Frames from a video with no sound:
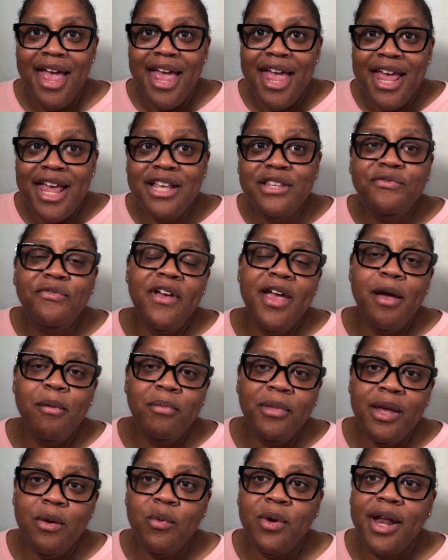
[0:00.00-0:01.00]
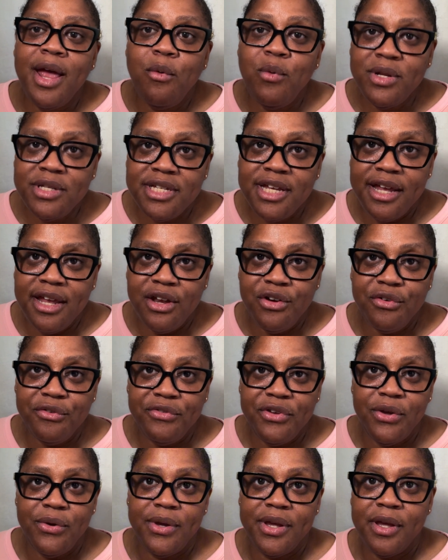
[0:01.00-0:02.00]
His family, when I went to
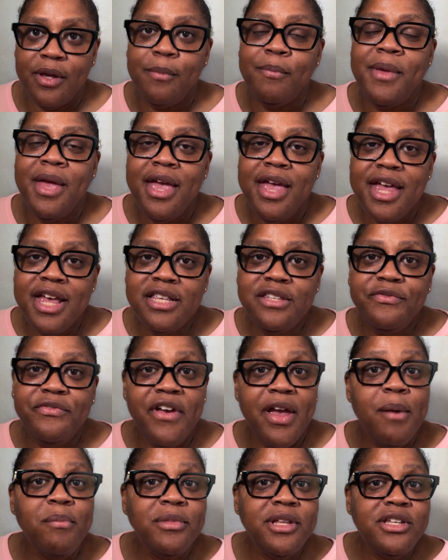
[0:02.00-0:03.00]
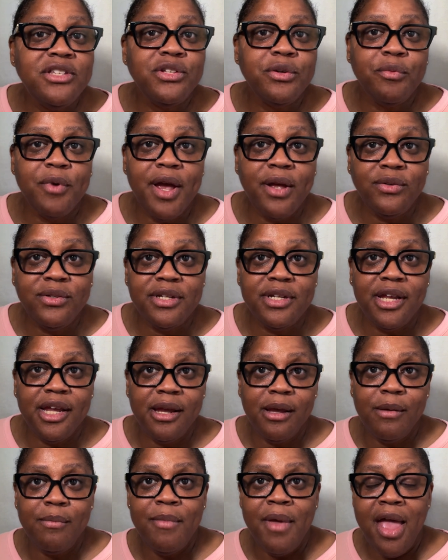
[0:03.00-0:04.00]
interview him, his family surrounded
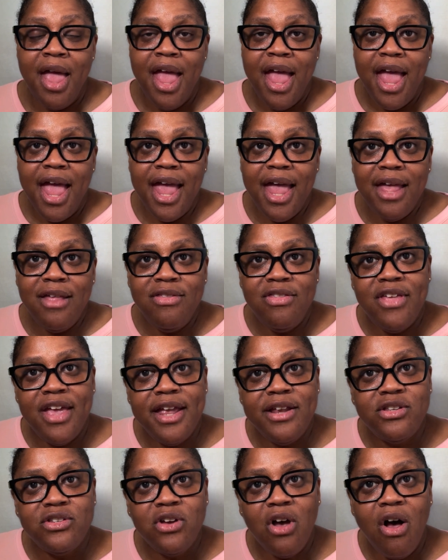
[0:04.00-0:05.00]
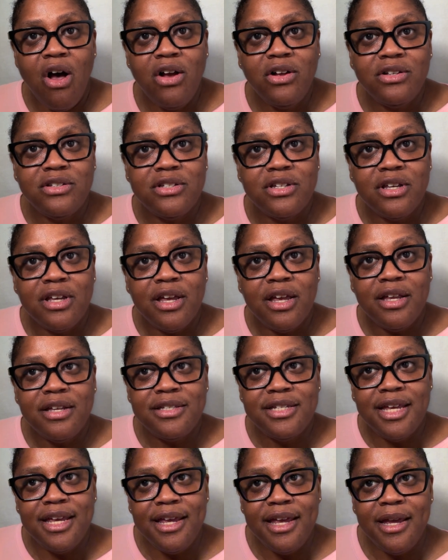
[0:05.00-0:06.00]
him and they talked
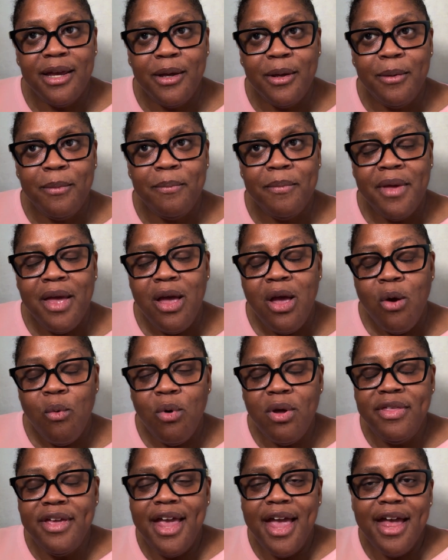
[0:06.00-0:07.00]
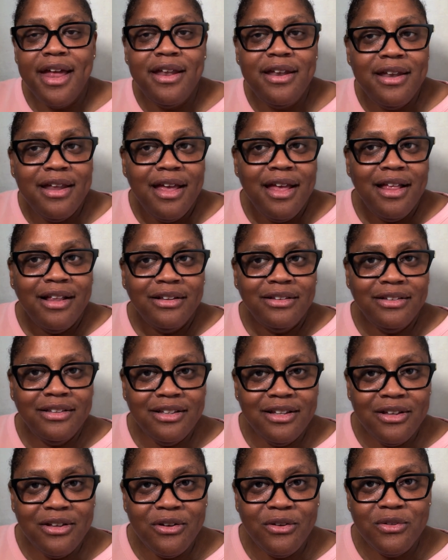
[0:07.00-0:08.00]
to him. Well, they had
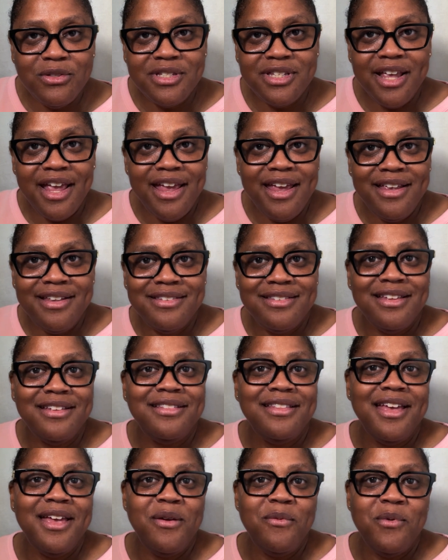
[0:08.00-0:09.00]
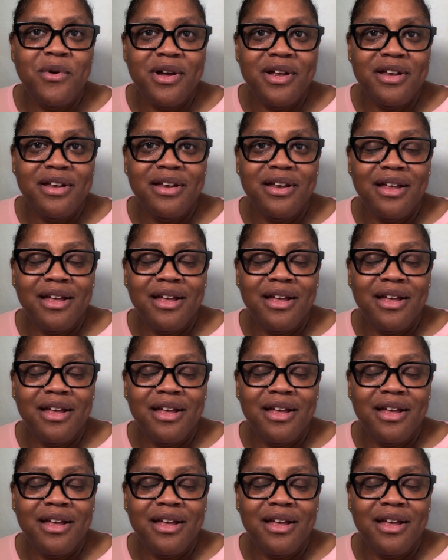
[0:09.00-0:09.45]
little sayings that they would